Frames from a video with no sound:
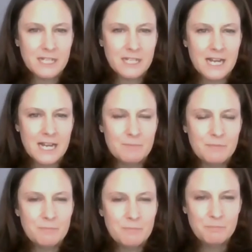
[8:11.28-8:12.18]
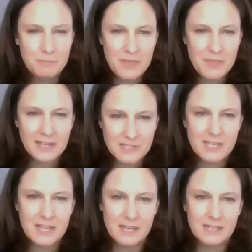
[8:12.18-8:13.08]
But that
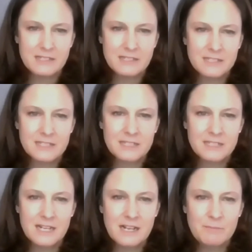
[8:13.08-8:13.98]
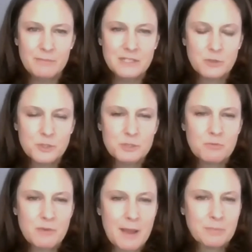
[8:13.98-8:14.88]
said, it's also a
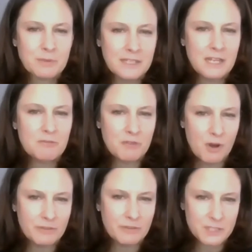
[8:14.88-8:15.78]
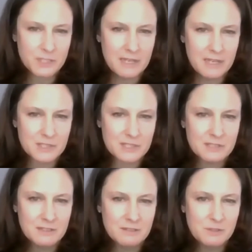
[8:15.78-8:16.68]
rapidly evolving space,
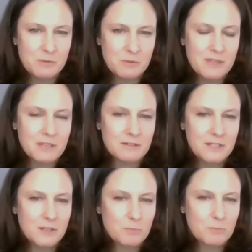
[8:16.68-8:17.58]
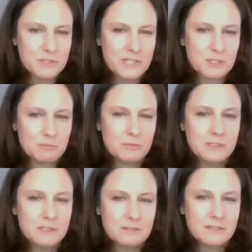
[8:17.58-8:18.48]
which we think, you know, presents a
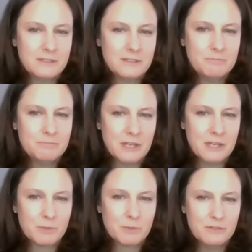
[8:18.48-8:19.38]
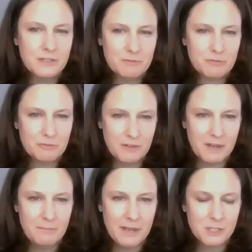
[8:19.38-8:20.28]
really big opportunity for fund
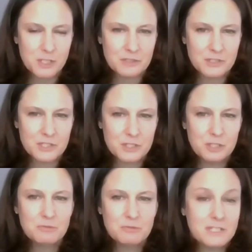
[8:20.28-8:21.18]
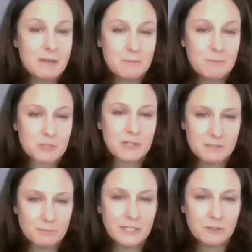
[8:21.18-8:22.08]
managers to demonstrate
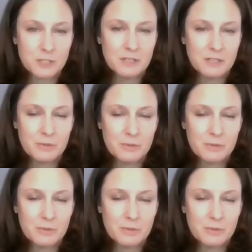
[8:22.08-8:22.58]
some leadership.